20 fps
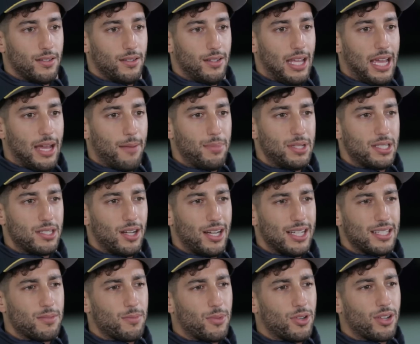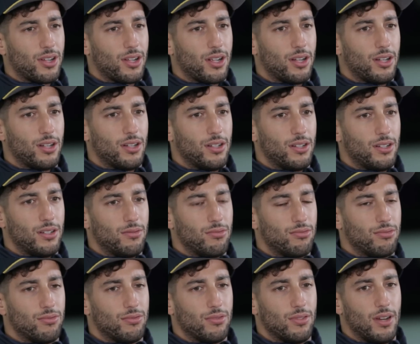yeah, besides Monaco,
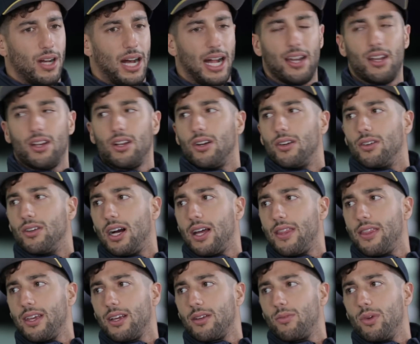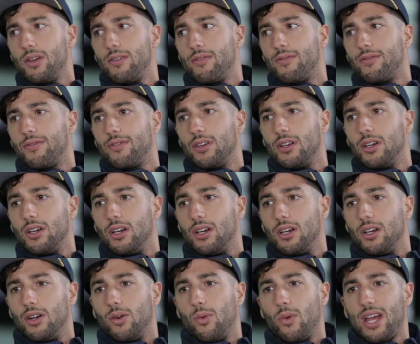I don't know. I think we
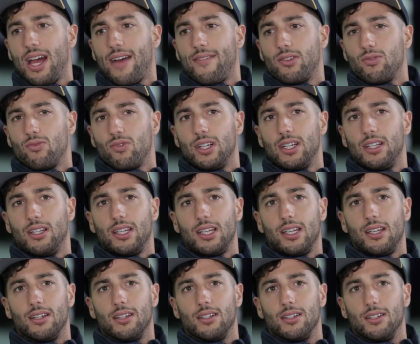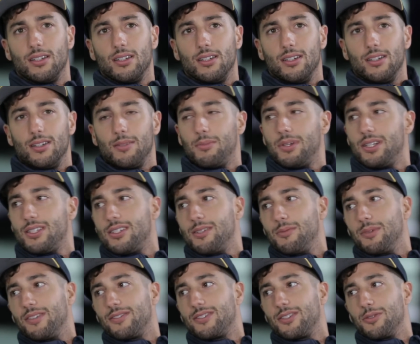haven't really pissed
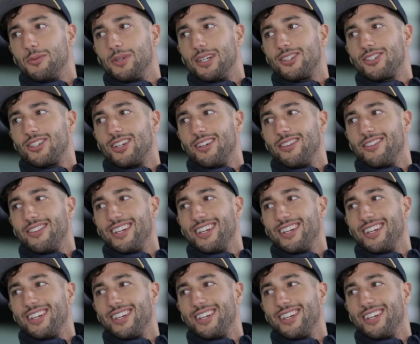him off too much, I don't